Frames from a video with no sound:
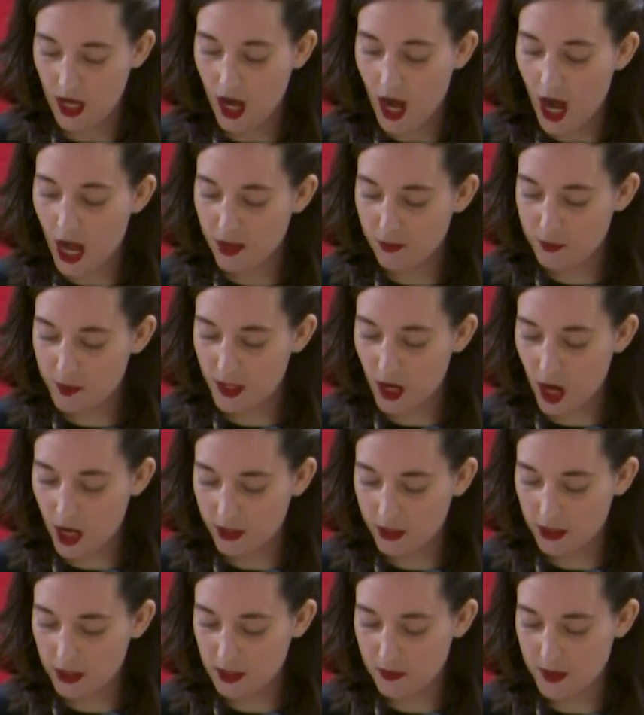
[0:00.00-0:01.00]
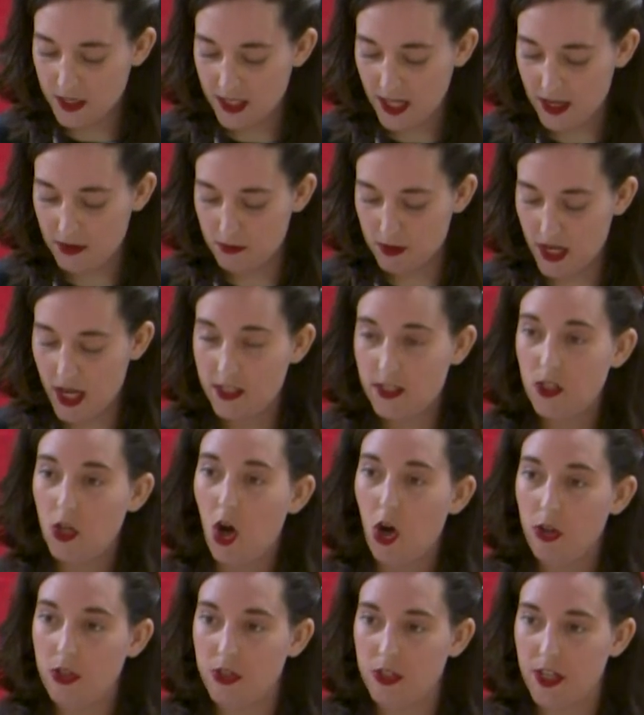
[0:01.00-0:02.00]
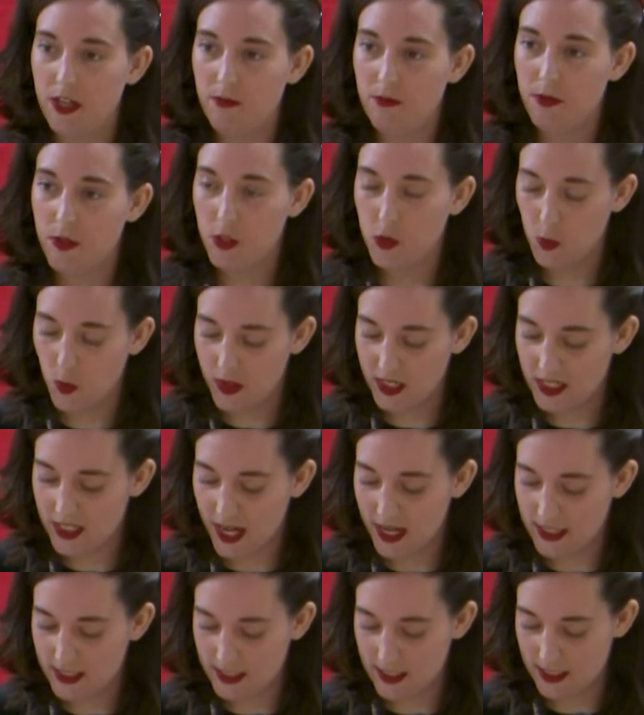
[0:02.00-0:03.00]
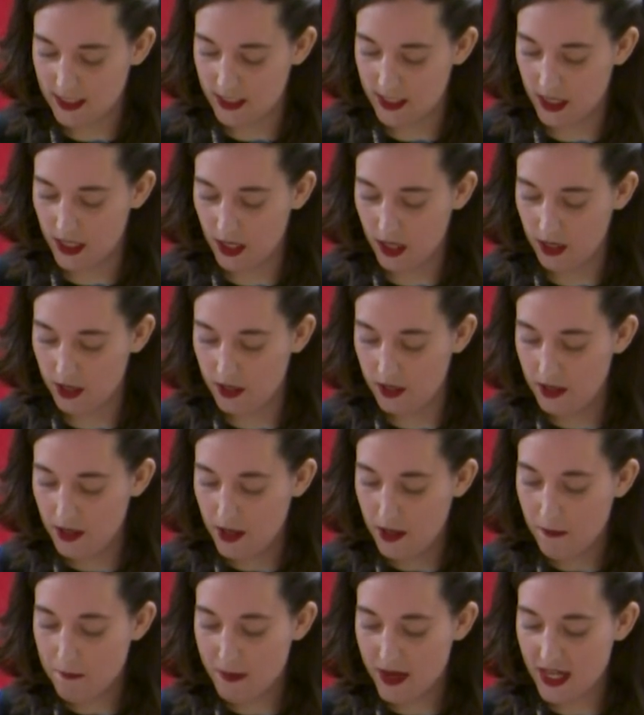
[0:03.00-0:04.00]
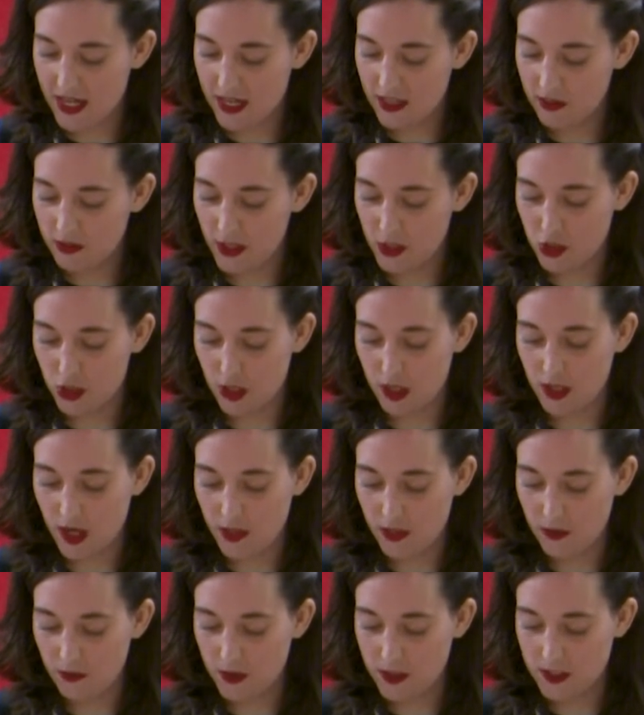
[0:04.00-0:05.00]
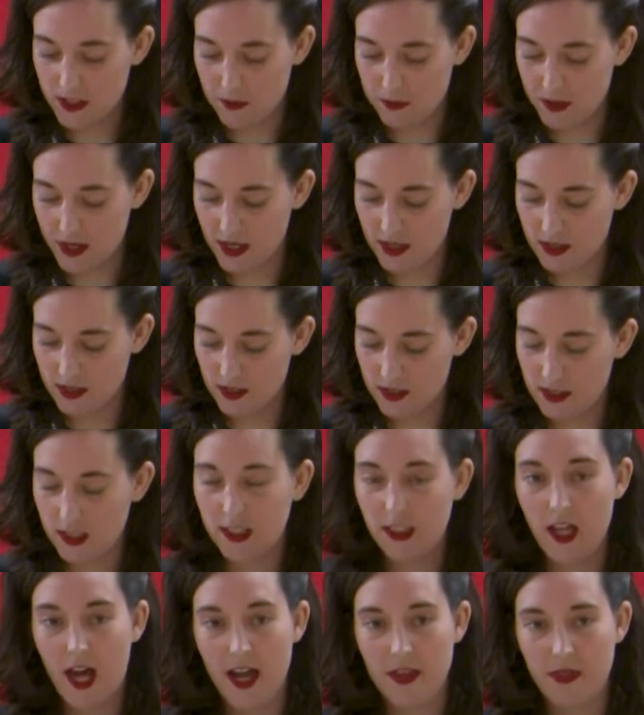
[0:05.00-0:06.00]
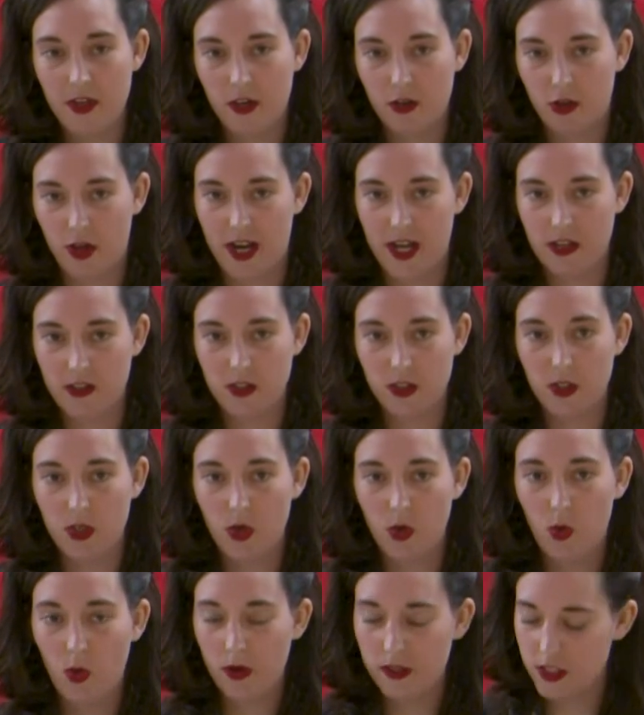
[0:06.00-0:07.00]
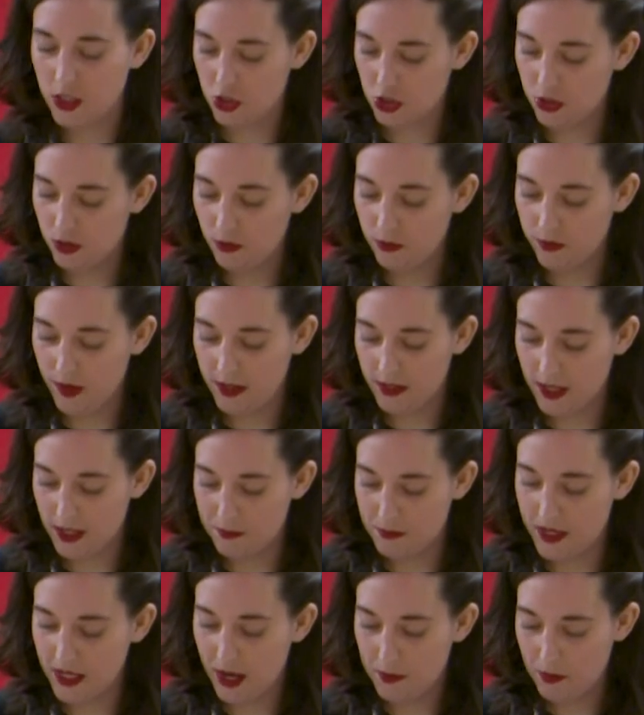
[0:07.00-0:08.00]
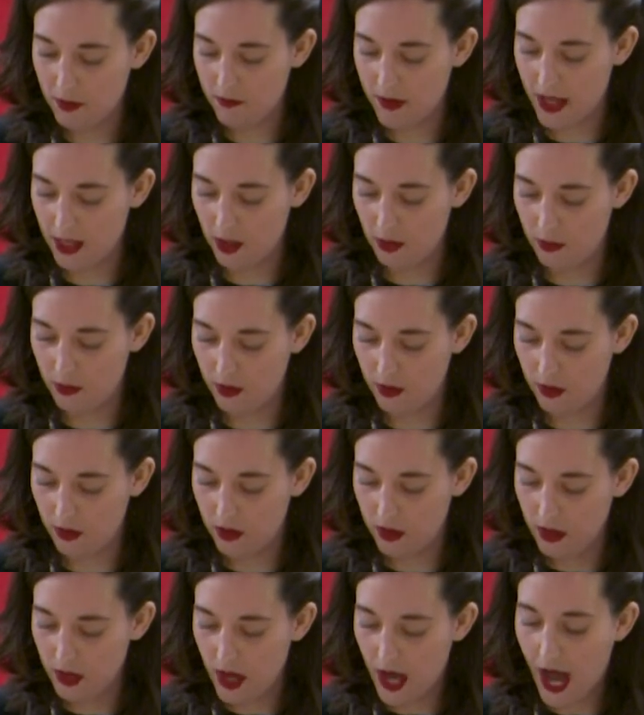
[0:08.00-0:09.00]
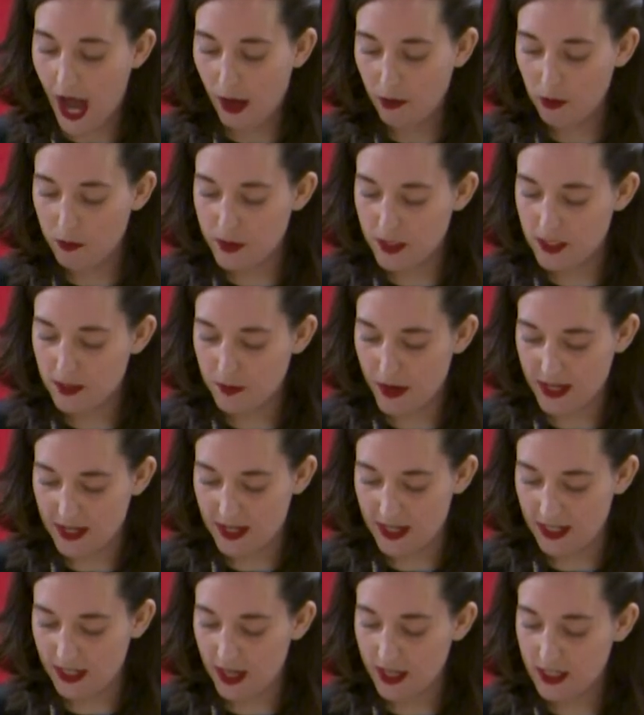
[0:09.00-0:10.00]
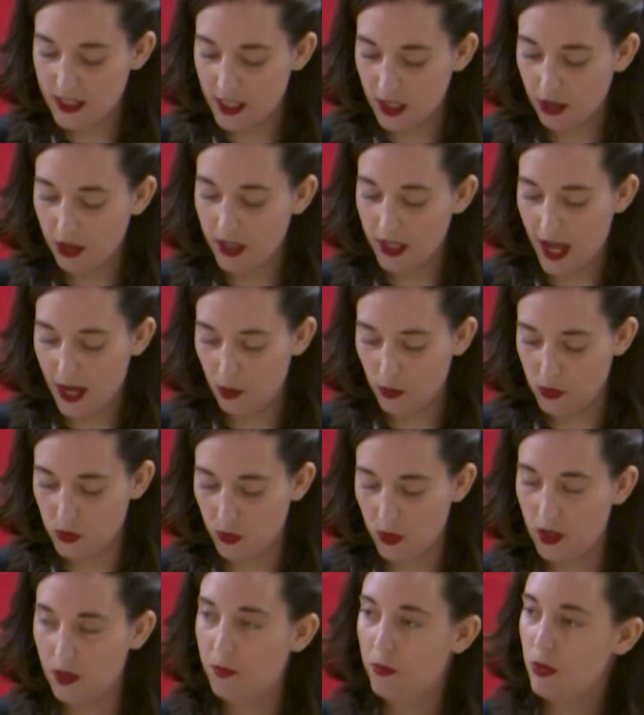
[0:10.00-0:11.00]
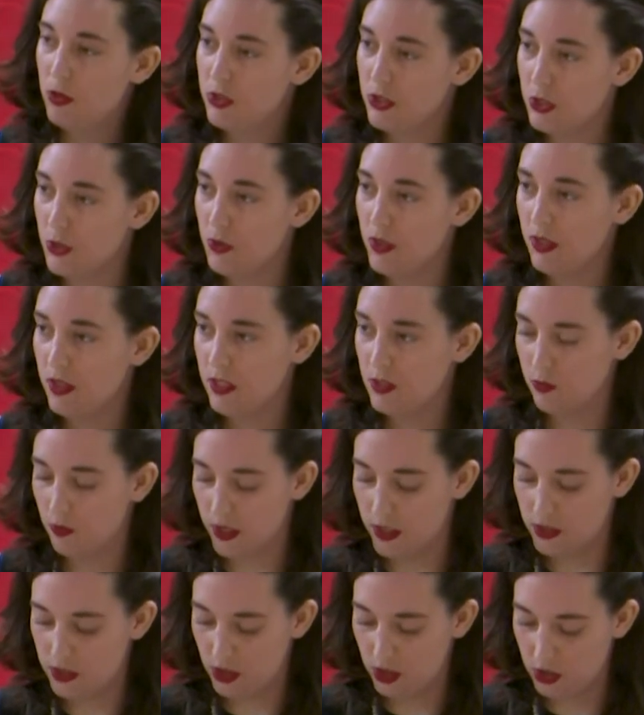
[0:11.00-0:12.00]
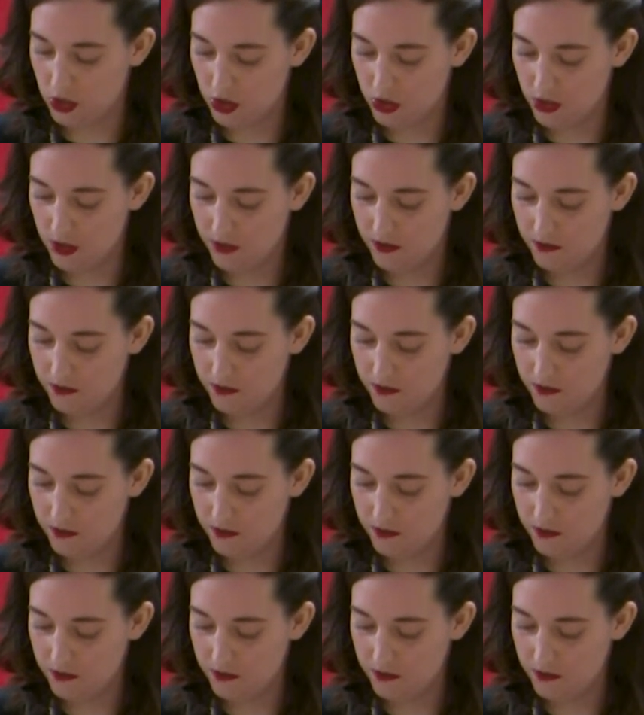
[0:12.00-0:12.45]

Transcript: I have been honored to be named as an alternate for the 2019 year, meaning that should another recipient decline their grant or additional funding become available, I will be spending a year in Ecuador pursuing this research.